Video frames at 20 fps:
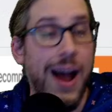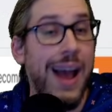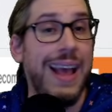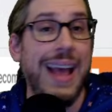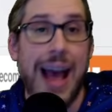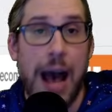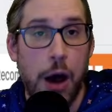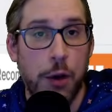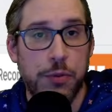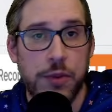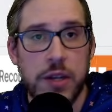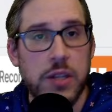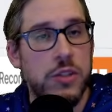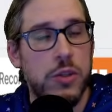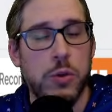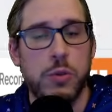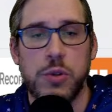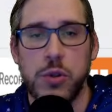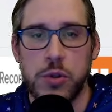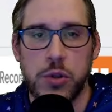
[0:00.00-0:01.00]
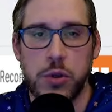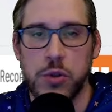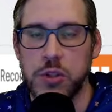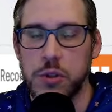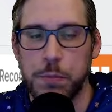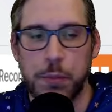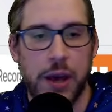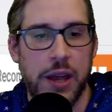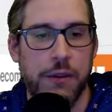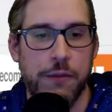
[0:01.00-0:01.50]
out the 2-2-2
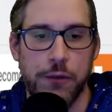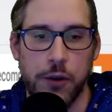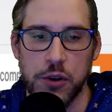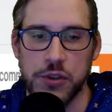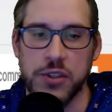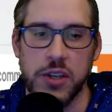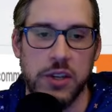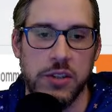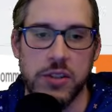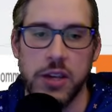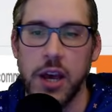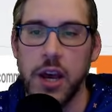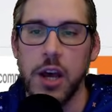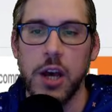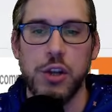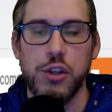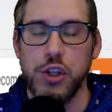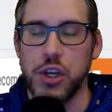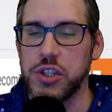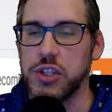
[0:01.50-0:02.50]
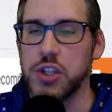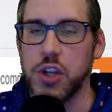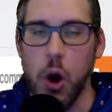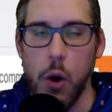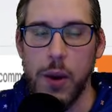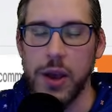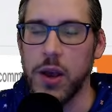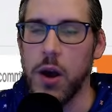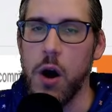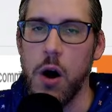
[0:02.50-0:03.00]
split versus just
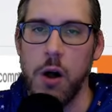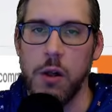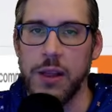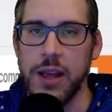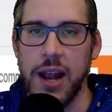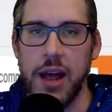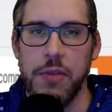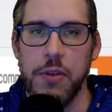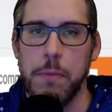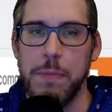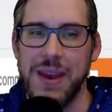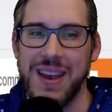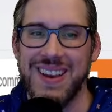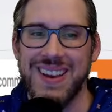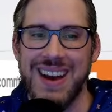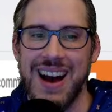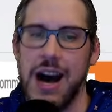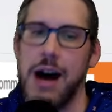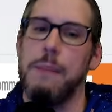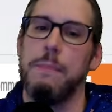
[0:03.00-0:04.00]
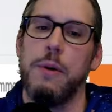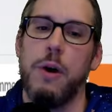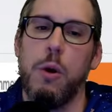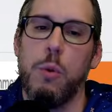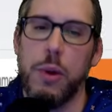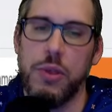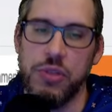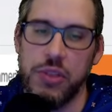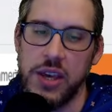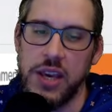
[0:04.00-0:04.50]
going all in on the big combo,
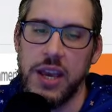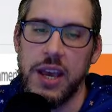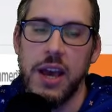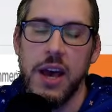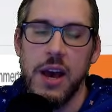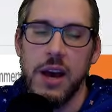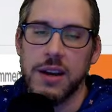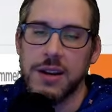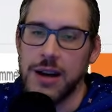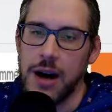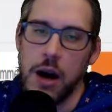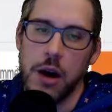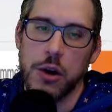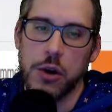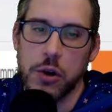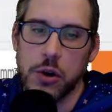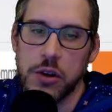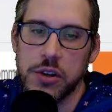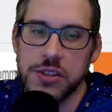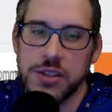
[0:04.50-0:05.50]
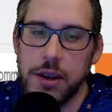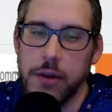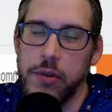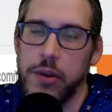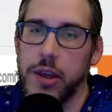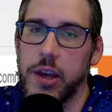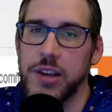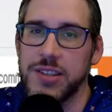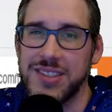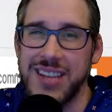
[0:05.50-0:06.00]
with the Conquerors
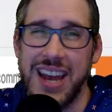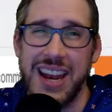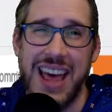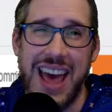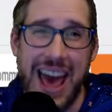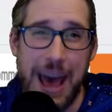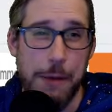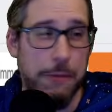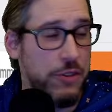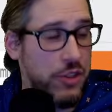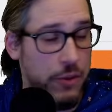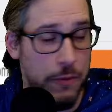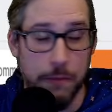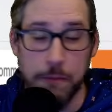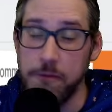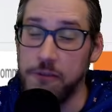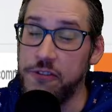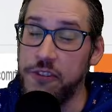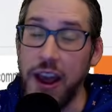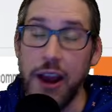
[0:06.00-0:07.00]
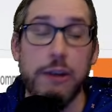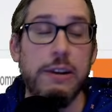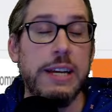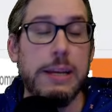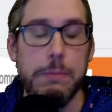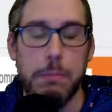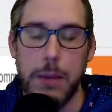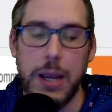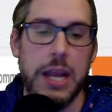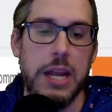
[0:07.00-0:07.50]
giving us that very
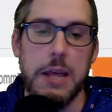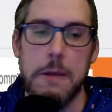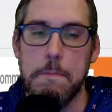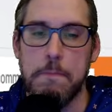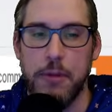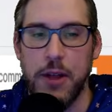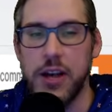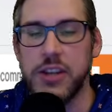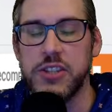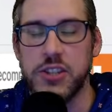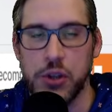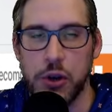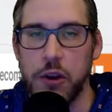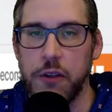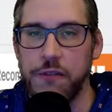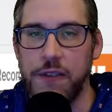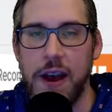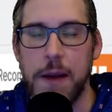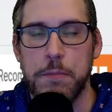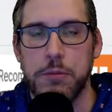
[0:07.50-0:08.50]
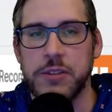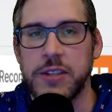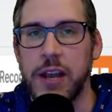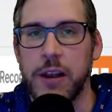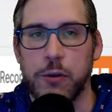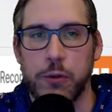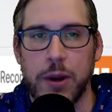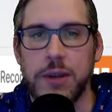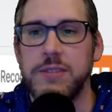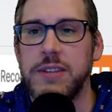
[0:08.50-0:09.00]
meaty plus
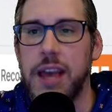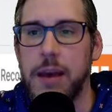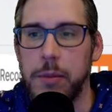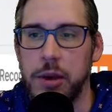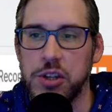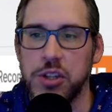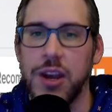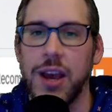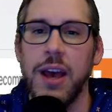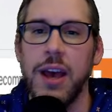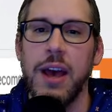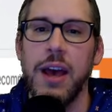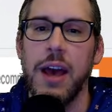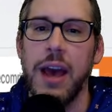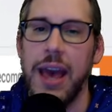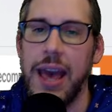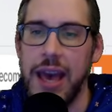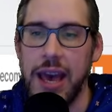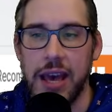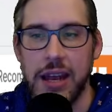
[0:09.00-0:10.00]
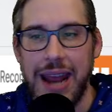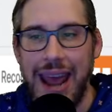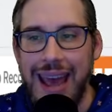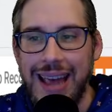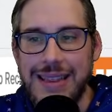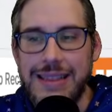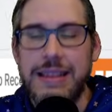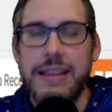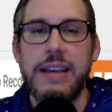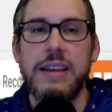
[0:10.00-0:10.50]
35% crit damage. And
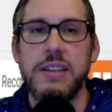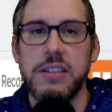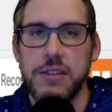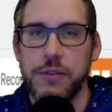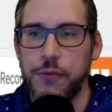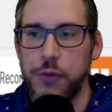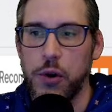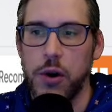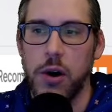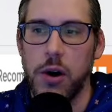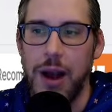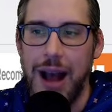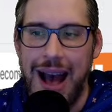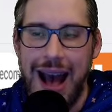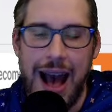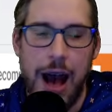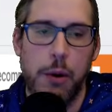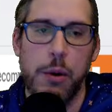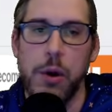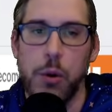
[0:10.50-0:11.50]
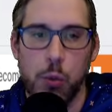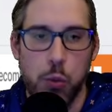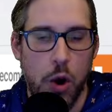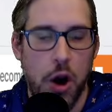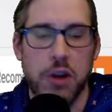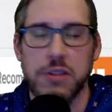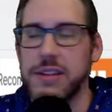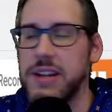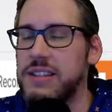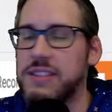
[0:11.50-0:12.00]
at least for how it
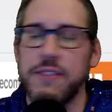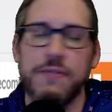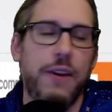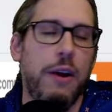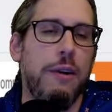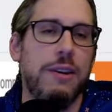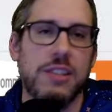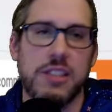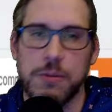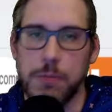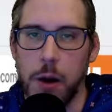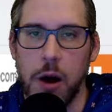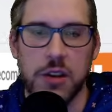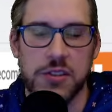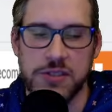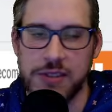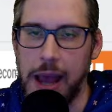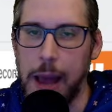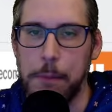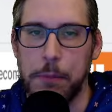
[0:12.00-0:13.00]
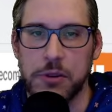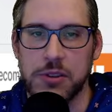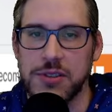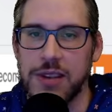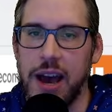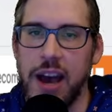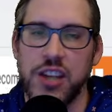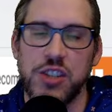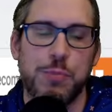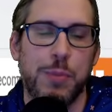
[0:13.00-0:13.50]
worked, it's a very small sample
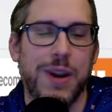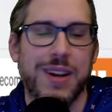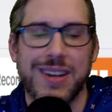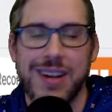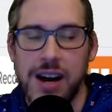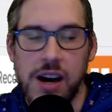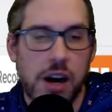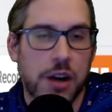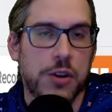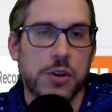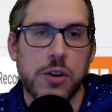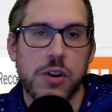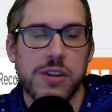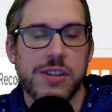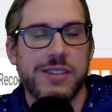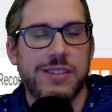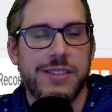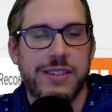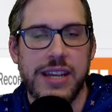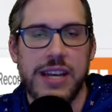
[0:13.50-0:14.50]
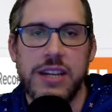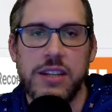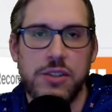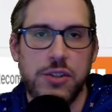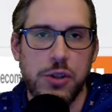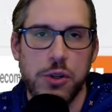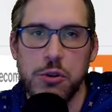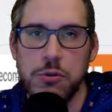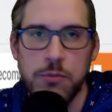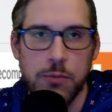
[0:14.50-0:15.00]
size, but Conquerors did
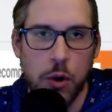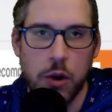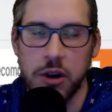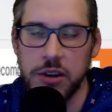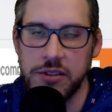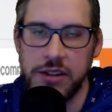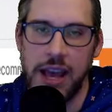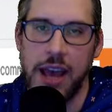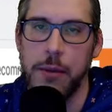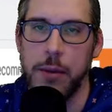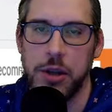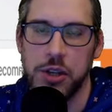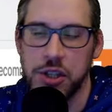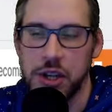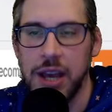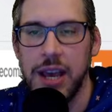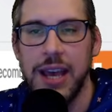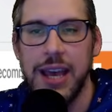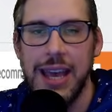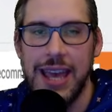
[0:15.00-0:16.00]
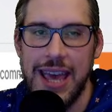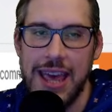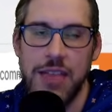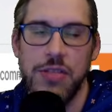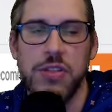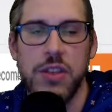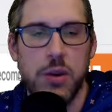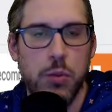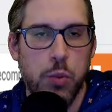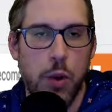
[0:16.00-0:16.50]
do more damage
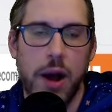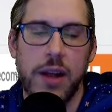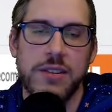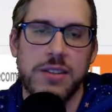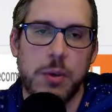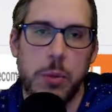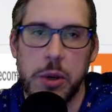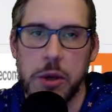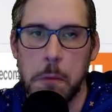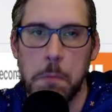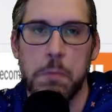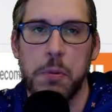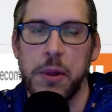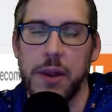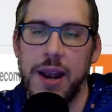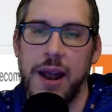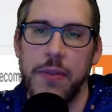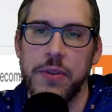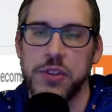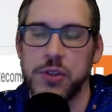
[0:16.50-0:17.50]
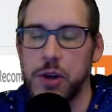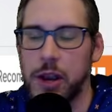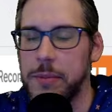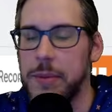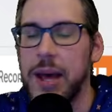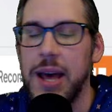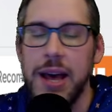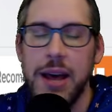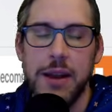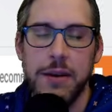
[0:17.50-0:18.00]
in the runs that we completed on the stream.
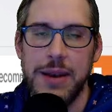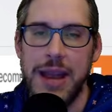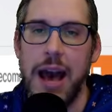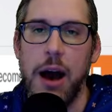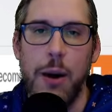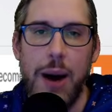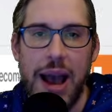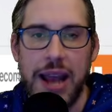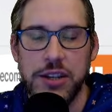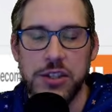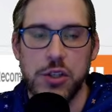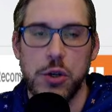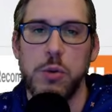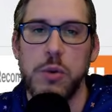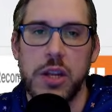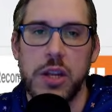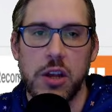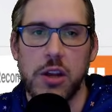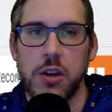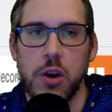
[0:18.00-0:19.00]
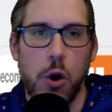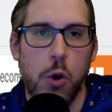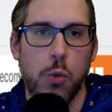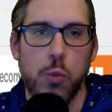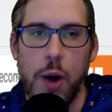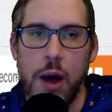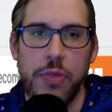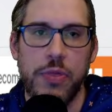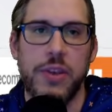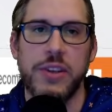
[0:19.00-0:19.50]
Now, I do need to go
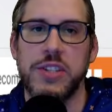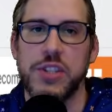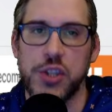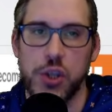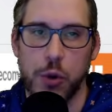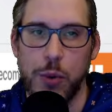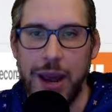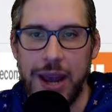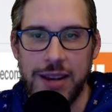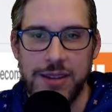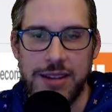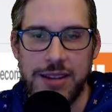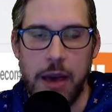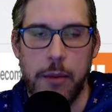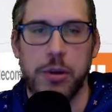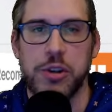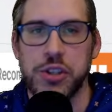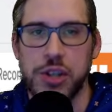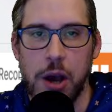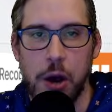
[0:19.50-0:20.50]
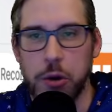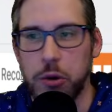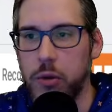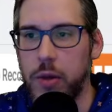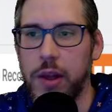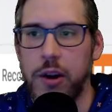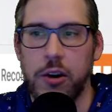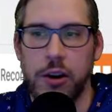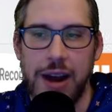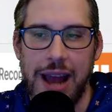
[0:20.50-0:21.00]
run this through a damage
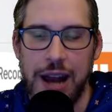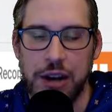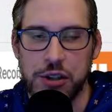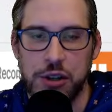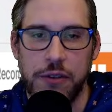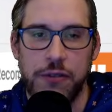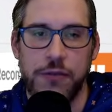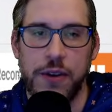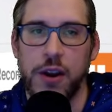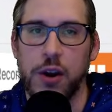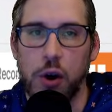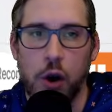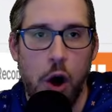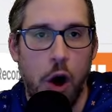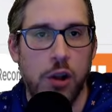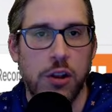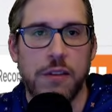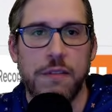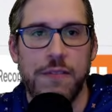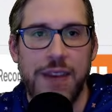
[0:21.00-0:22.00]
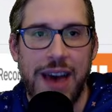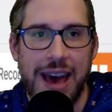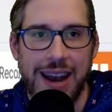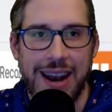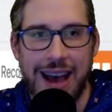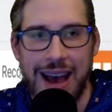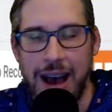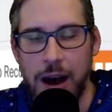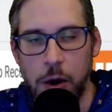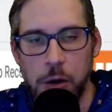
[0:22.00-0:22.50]
calculator and actually figure all of that
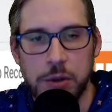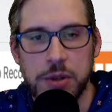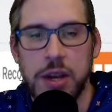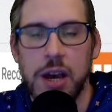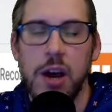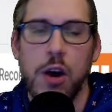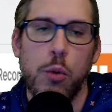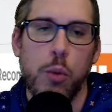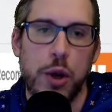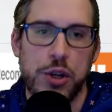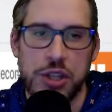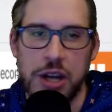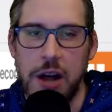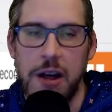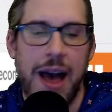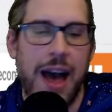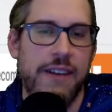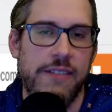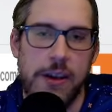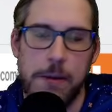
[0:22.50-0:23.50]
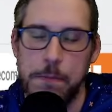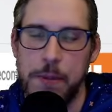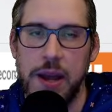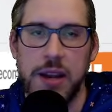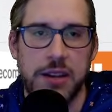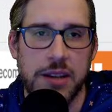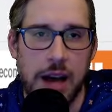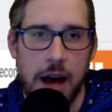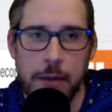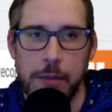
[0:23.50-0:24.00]
out, which I'll have a
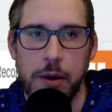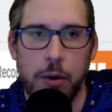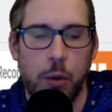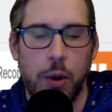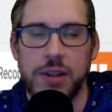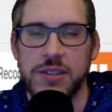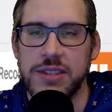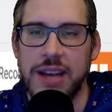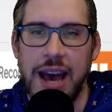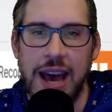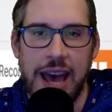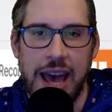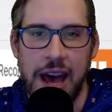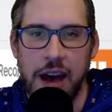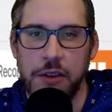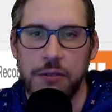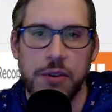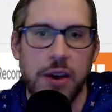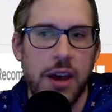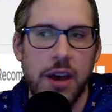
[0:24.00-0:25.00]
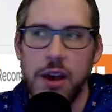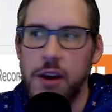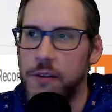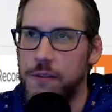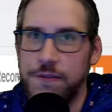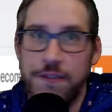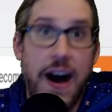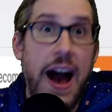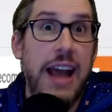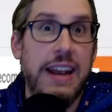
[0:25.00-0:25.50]
pinned comment once I have
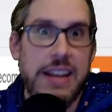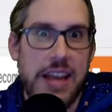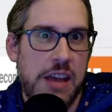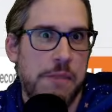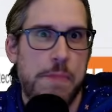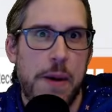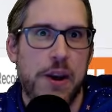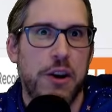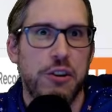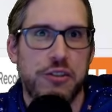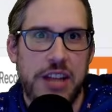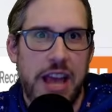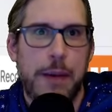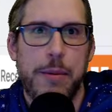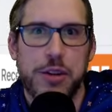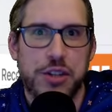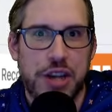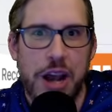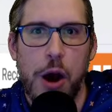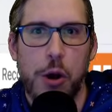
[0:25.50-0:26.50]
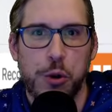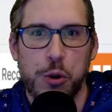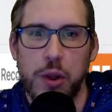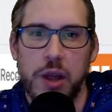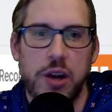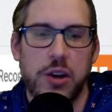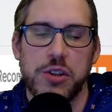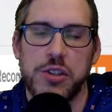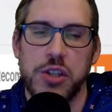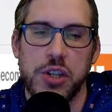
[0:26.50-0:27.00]
find a better damage
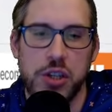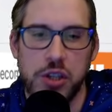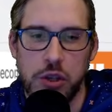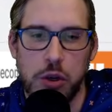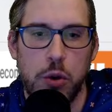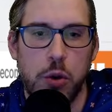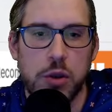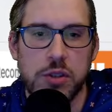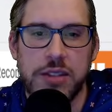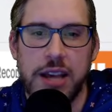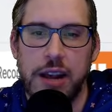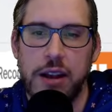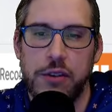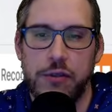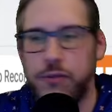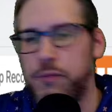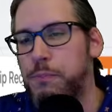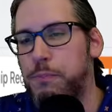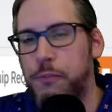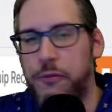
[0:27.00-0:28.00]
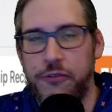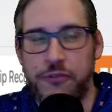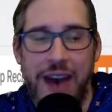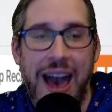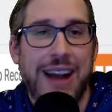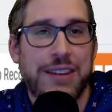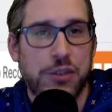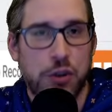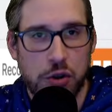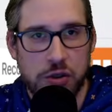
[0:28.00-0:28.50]
calculator to use that
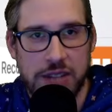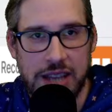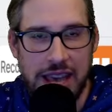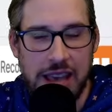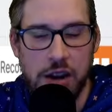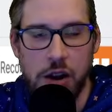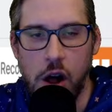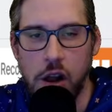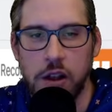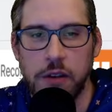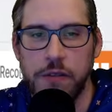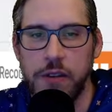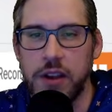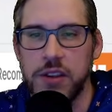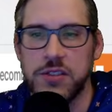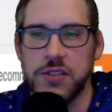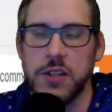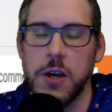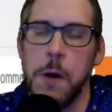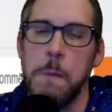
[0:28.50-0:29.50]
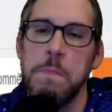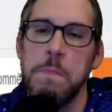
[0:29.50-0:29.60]
factors in all of this. So